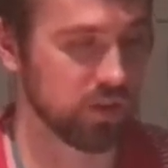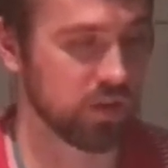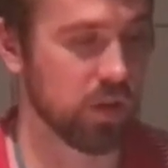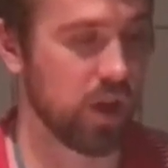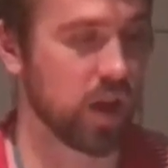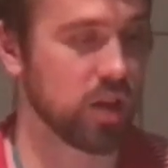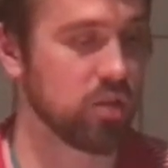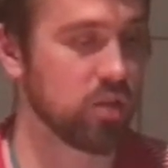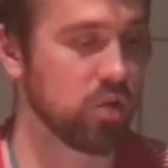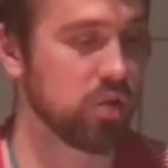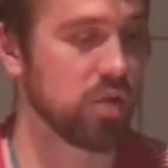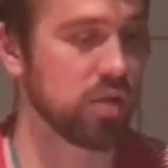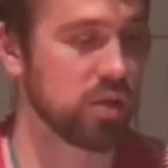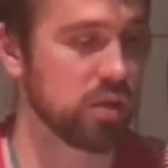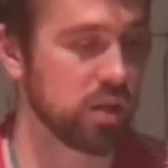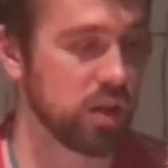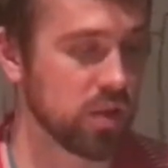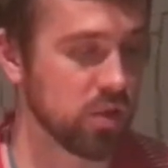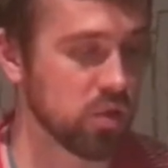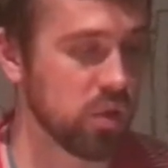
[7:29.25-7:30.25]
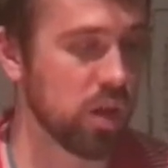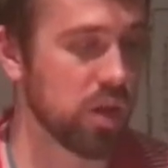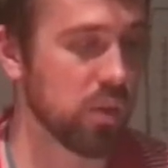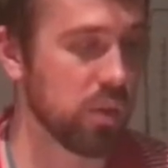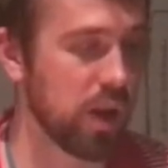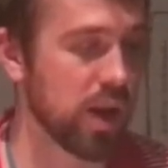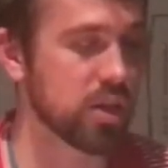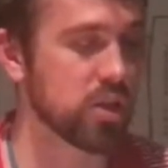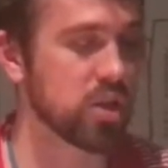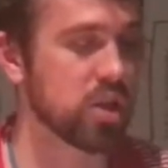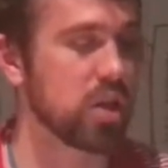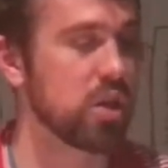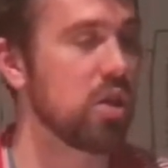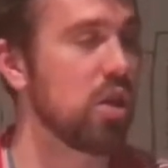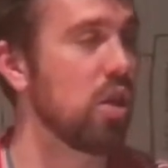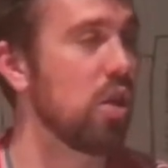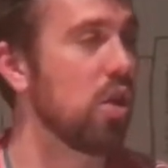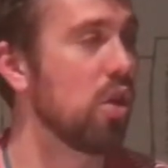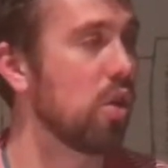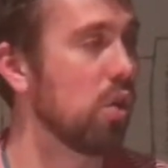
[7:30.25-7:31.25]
So I don't enjoy watching